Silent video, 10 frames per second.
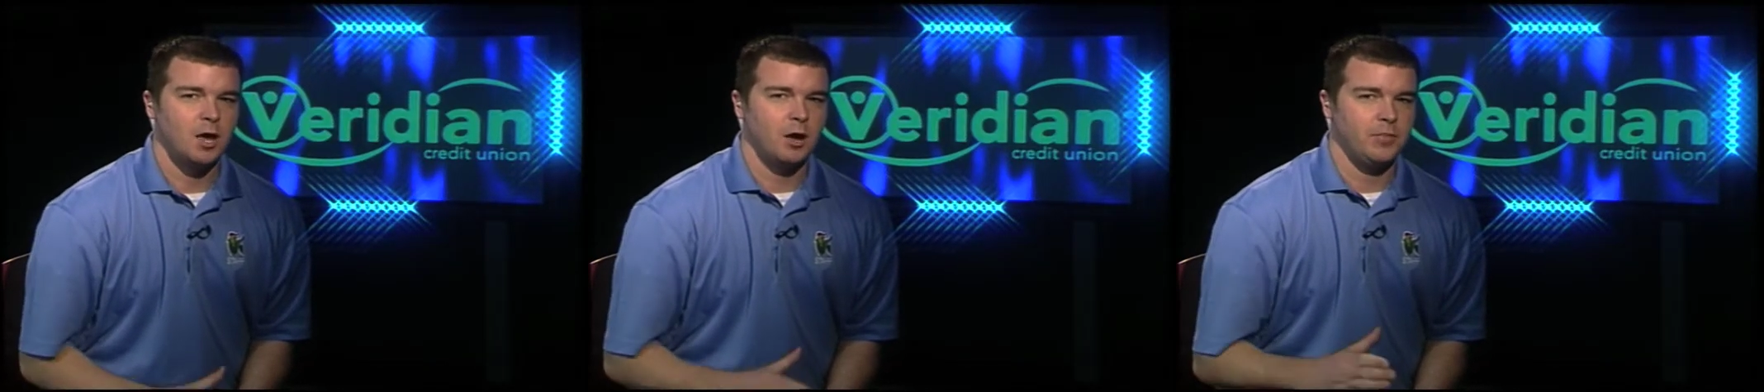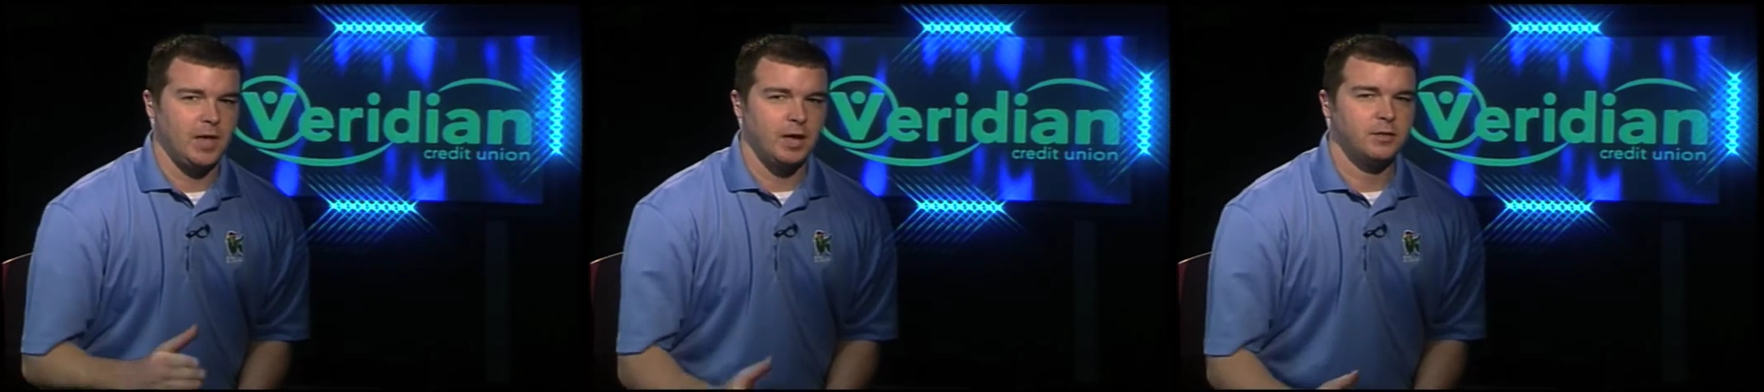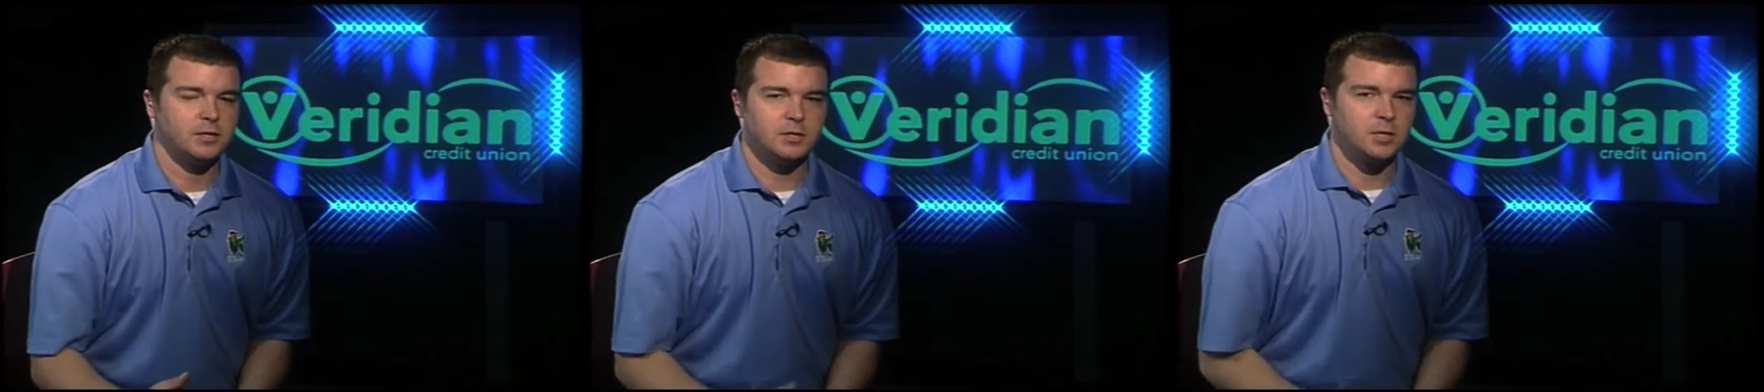on the
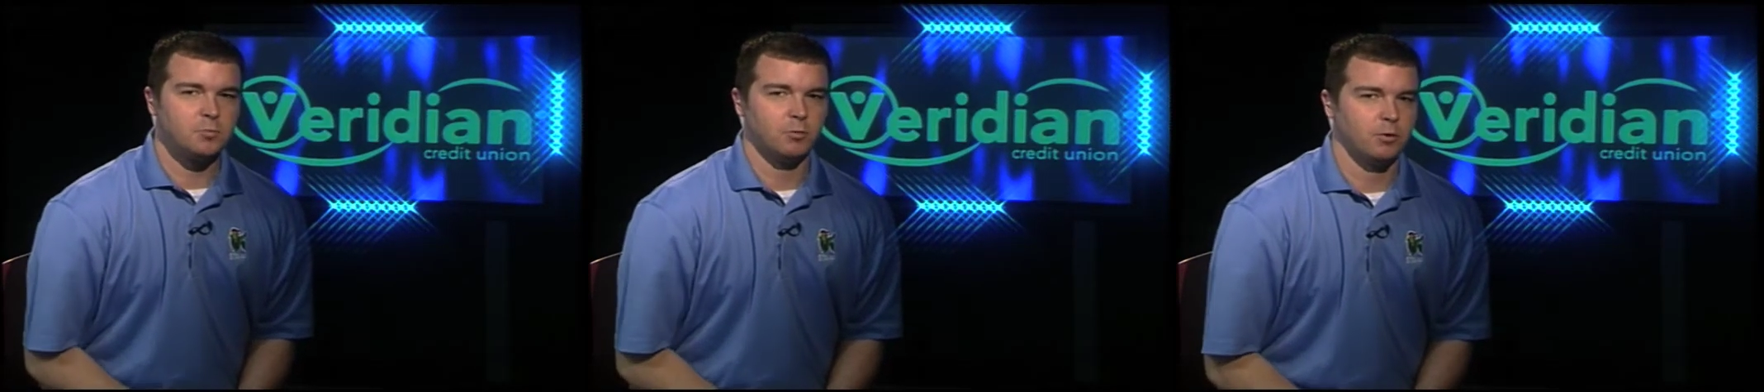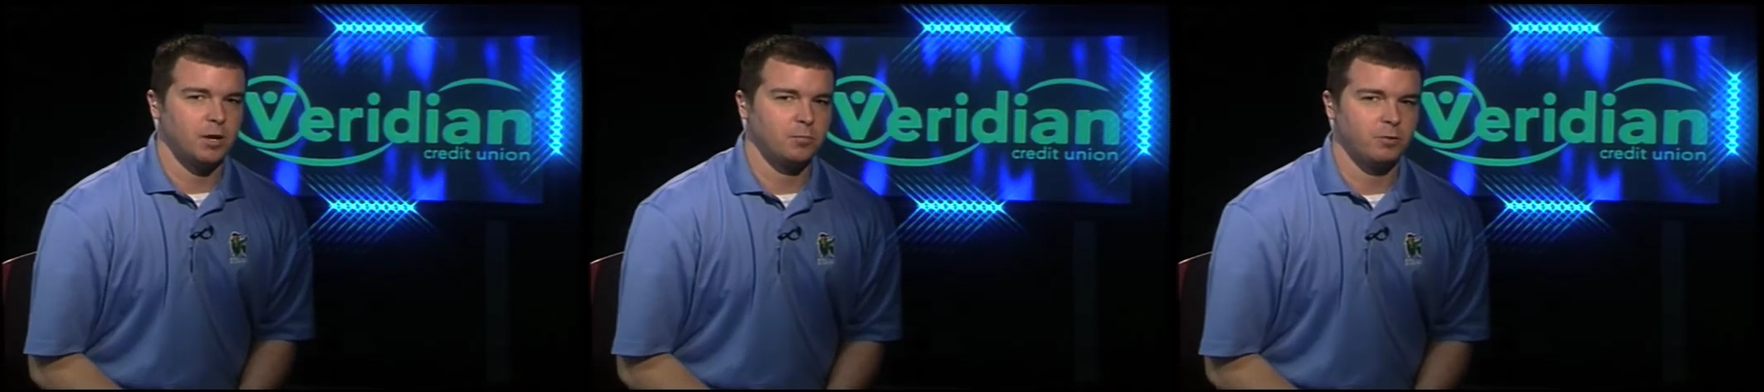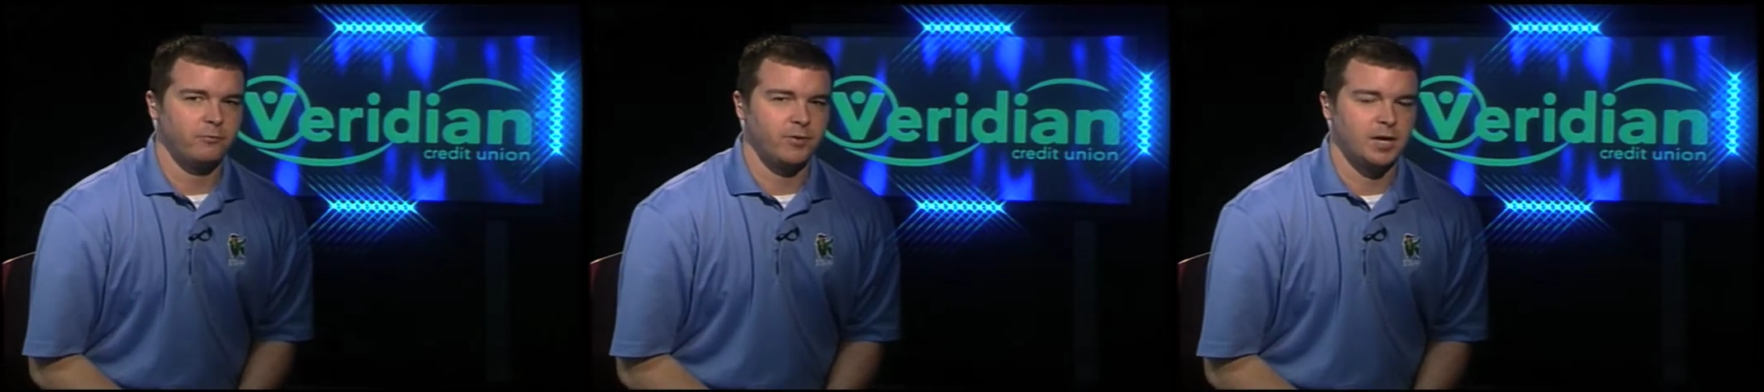LED board at
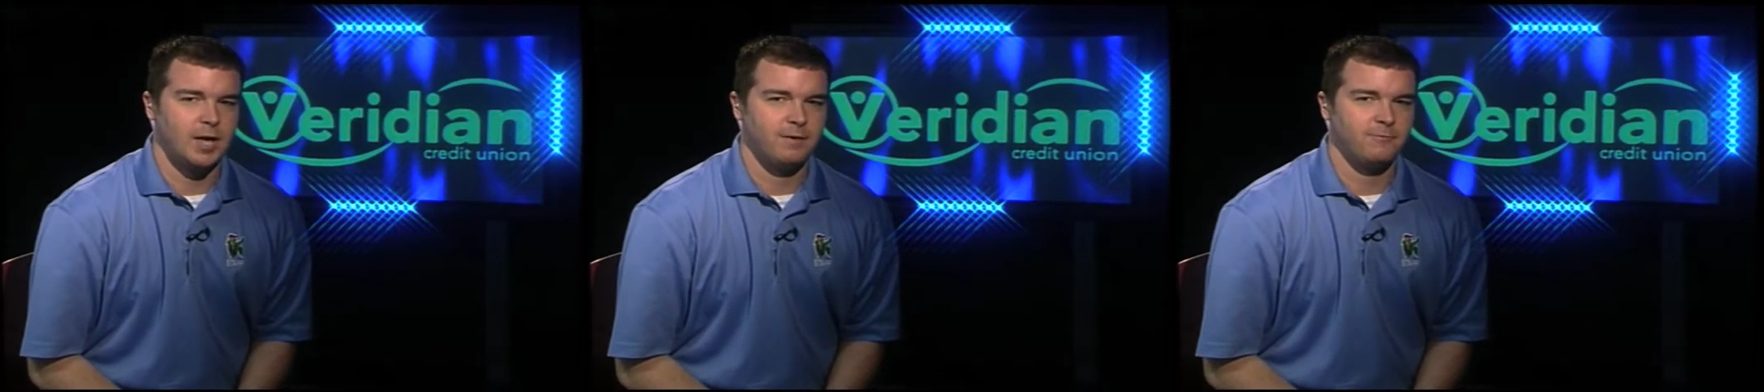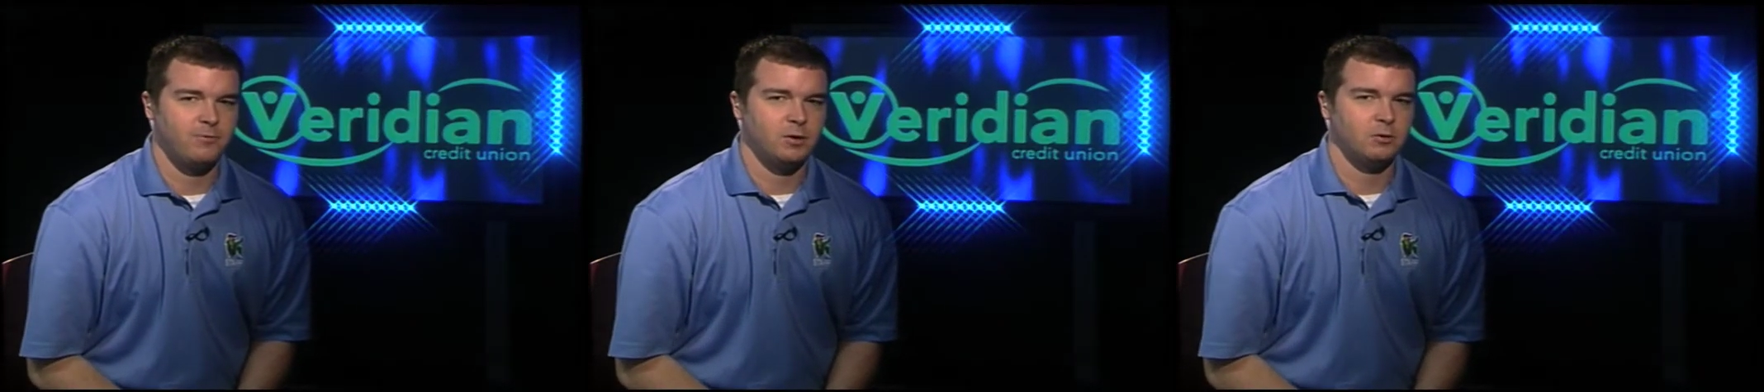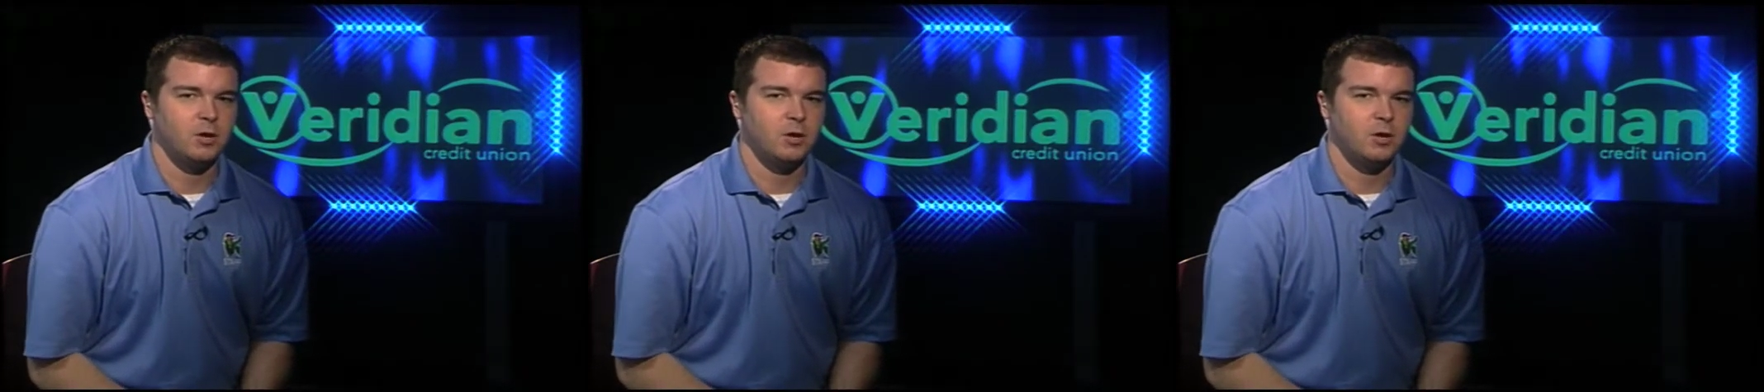Perfect Game Field.